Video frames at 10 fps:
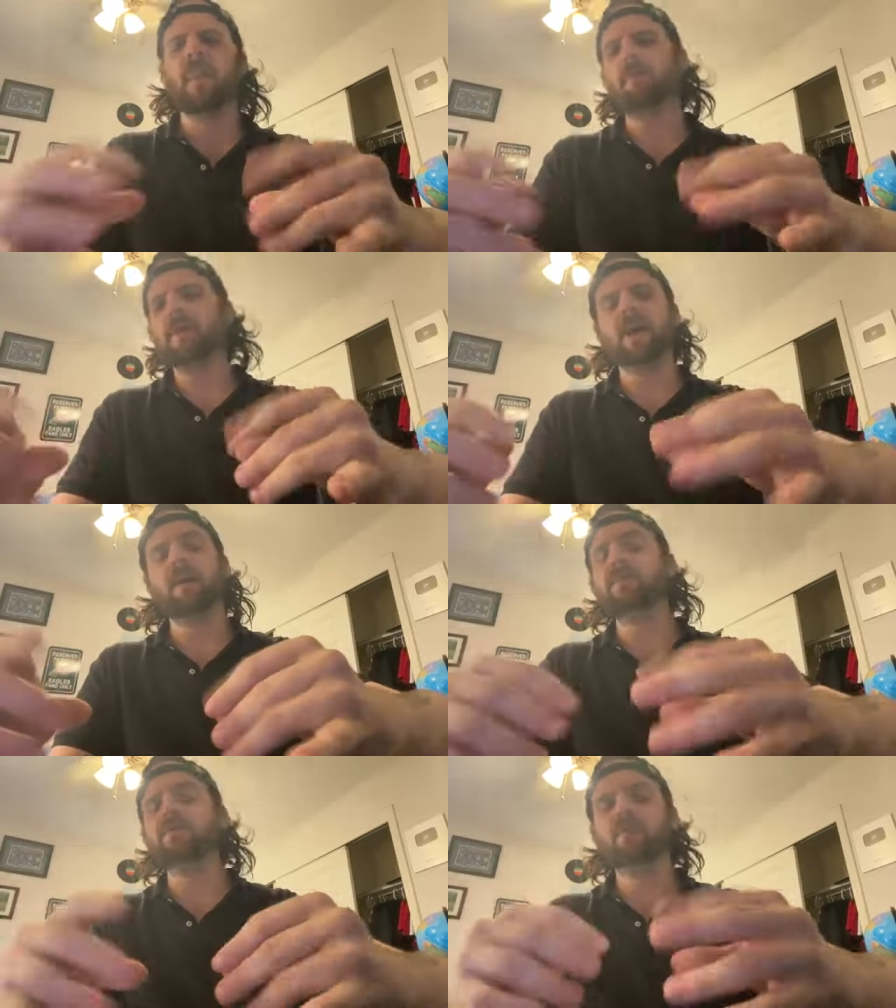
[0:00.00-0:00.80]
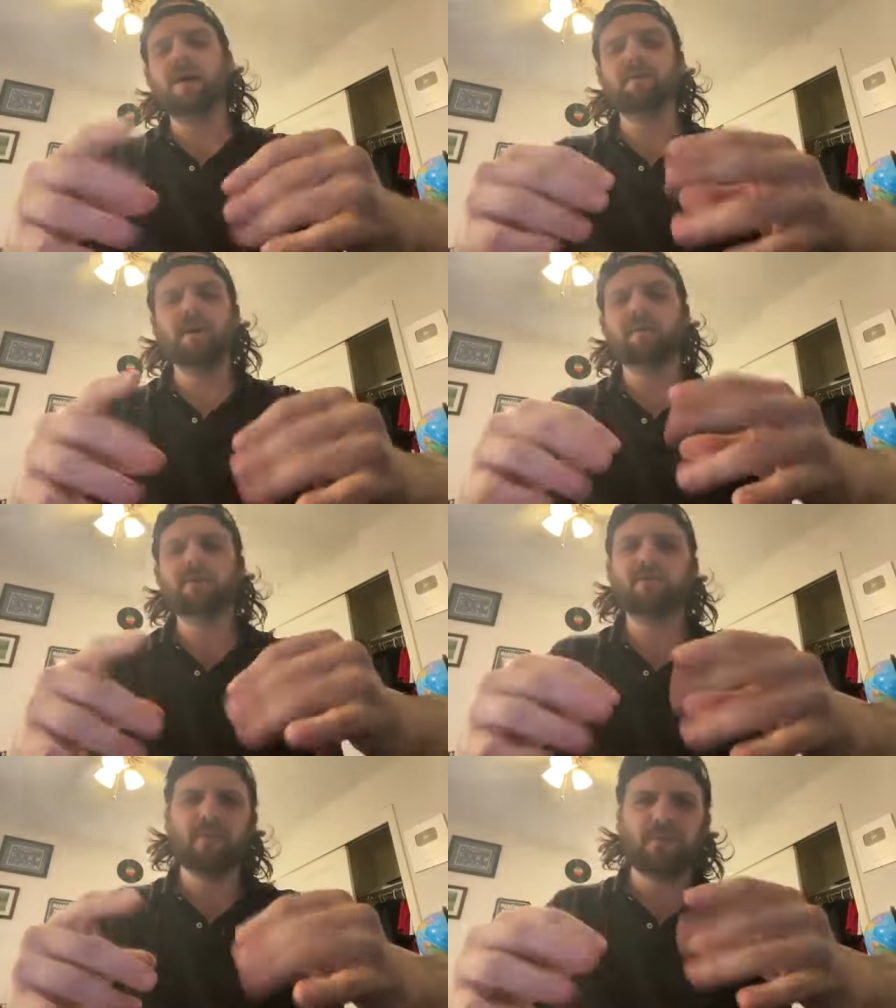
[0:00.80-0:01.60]
But yeah, I've been doing i have been
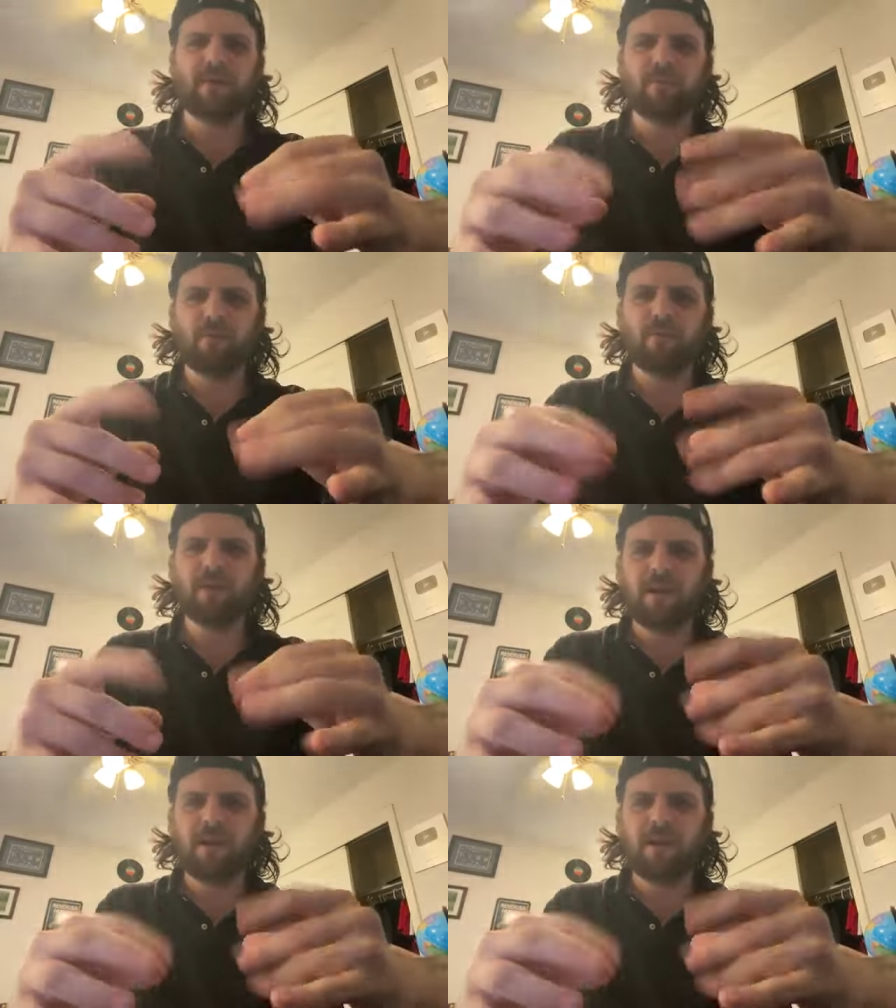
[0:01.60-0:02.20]
doing my thing for a bit,